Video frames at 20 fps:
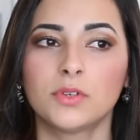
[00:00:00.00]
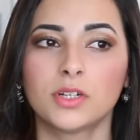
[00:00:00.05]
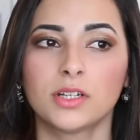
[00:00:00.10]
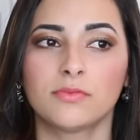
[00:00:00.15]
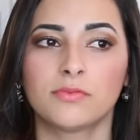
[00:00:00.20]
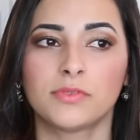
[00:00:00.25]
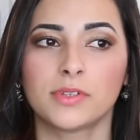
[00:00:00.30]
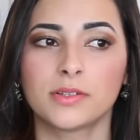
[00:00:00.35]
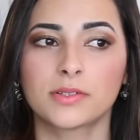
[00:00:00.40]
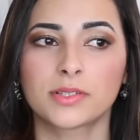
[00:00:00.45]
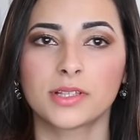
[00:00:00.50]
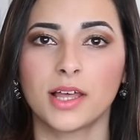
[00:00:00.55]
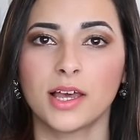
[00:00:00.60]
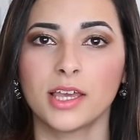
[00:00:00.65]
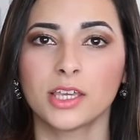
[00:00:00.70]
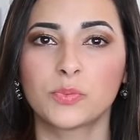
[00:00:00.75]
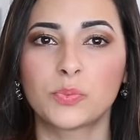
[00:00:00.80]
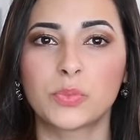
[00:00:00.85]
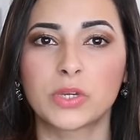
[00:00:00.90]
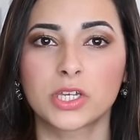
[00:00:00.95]
what it feels
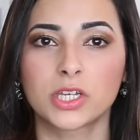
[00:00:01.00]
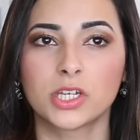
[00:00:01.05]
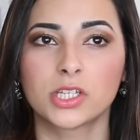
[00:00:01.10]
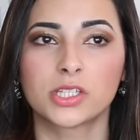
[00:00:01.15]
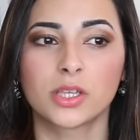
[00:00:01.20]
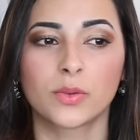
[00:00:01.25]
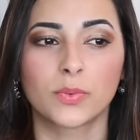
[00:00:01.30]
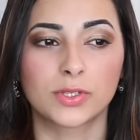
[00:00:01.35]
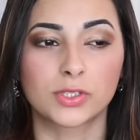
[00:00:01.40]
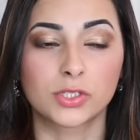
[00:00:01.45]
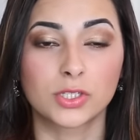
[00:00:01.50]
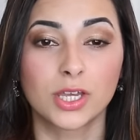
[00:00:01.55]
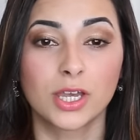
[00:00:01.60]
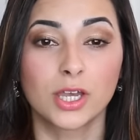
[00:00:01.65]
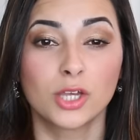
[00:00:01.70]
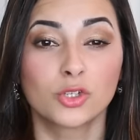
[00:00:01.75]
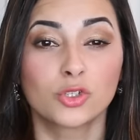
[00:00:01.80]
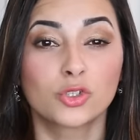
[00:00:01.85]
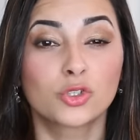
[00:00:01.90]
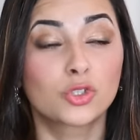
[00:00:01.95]
like because it was
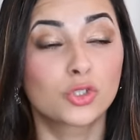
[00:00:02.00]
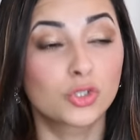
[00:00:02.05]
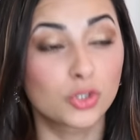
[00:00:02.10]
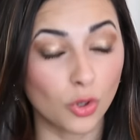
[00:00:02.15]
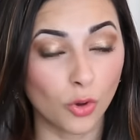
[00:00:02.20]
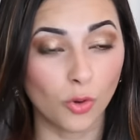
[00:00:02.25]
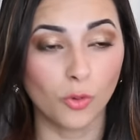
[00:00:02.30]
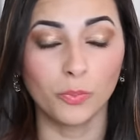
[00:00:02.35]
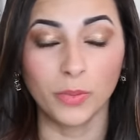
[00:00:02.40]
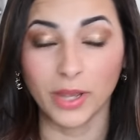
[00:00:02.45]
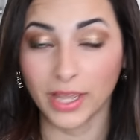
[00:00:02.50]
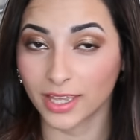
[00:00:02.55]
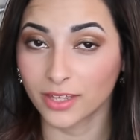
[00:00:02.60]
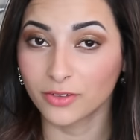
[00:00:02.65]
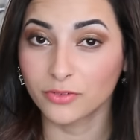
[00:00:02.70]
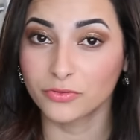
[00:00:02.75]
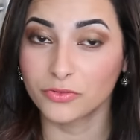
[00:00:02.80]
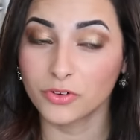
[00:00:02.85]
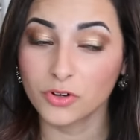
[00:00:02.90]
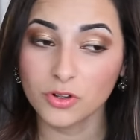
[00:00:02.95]
so
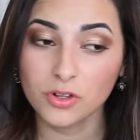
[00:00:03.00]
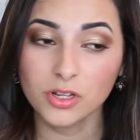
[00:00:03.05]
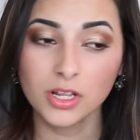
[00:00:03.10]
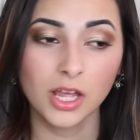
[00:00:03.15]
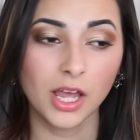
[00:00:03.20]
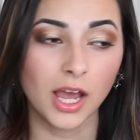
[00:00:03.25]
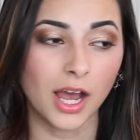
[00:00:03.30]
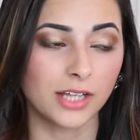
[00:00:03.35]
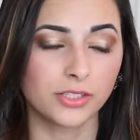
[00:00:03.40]
painful.